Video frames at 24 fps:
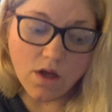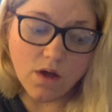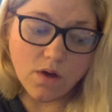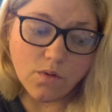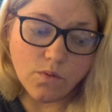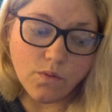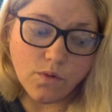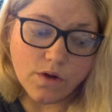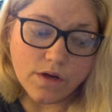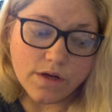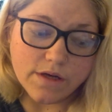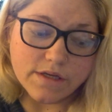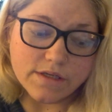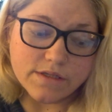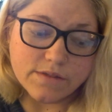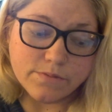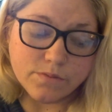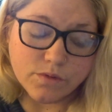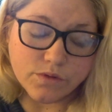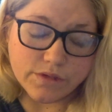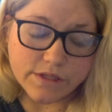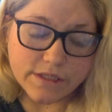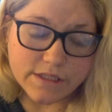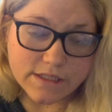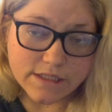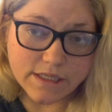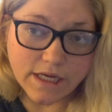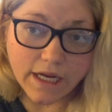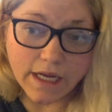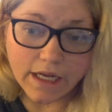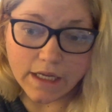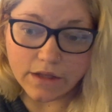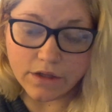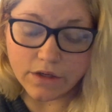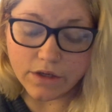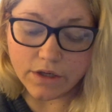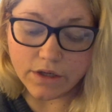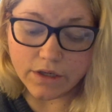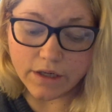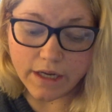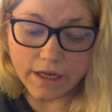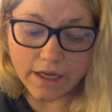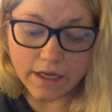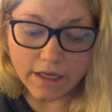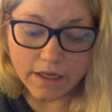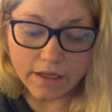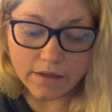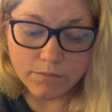was Maurice Taylor,
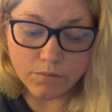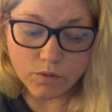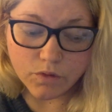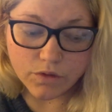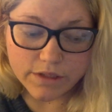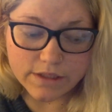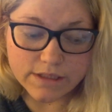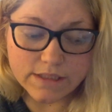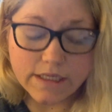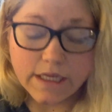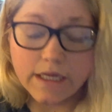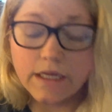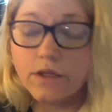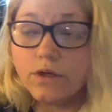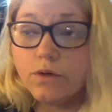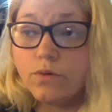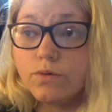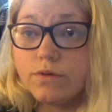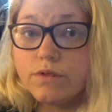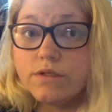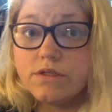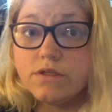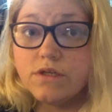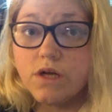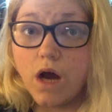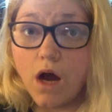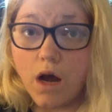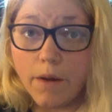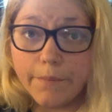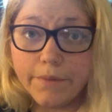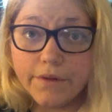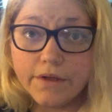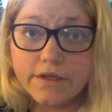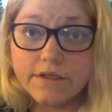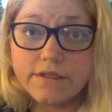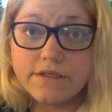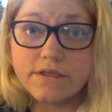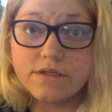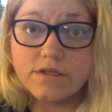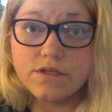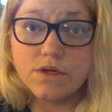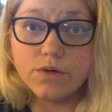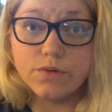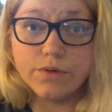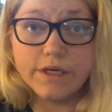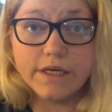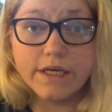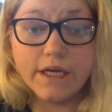and Maurice Taylor was topless,
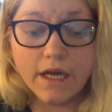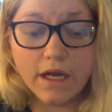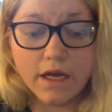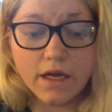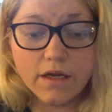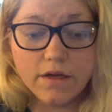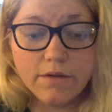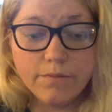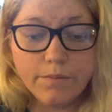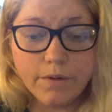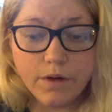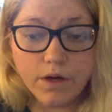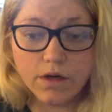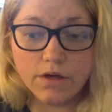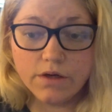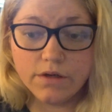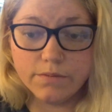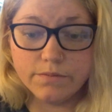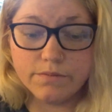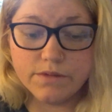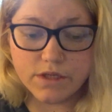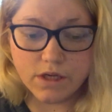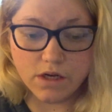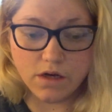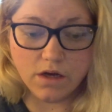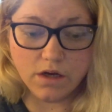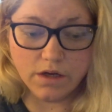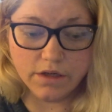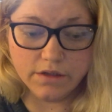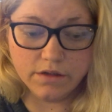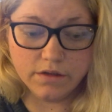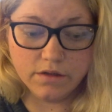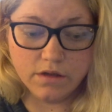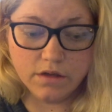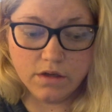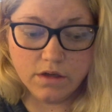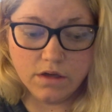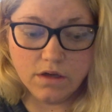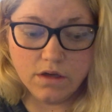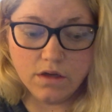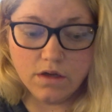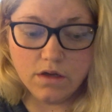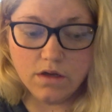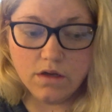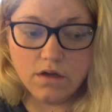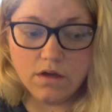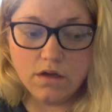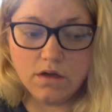so he had bottoms on.
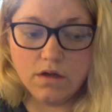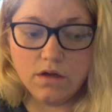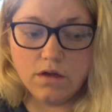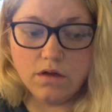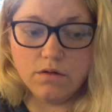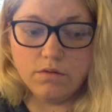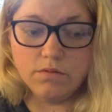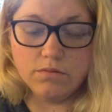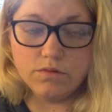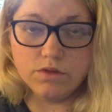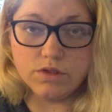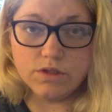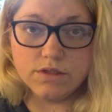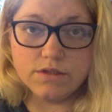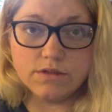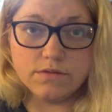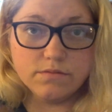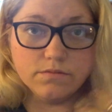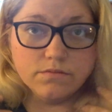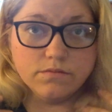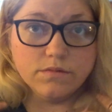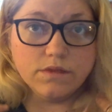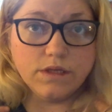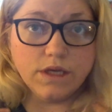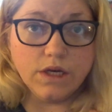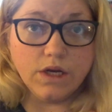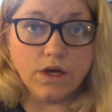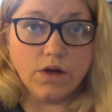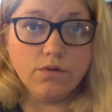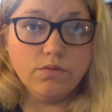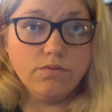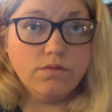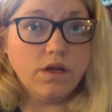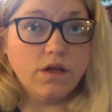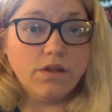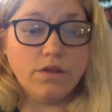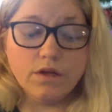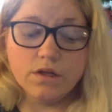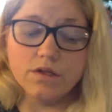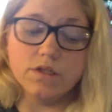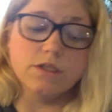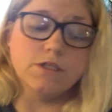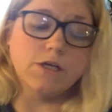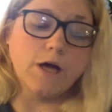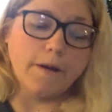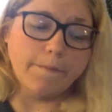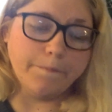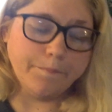Just, you know, nothing on the
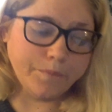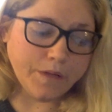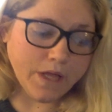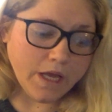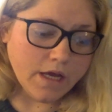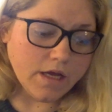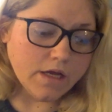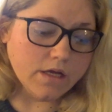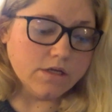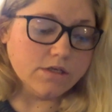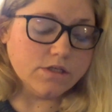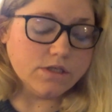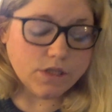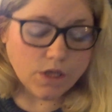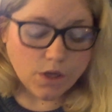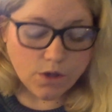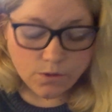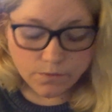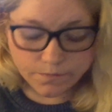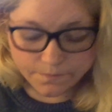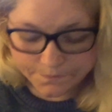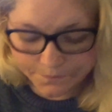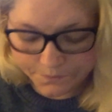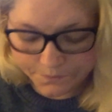top. So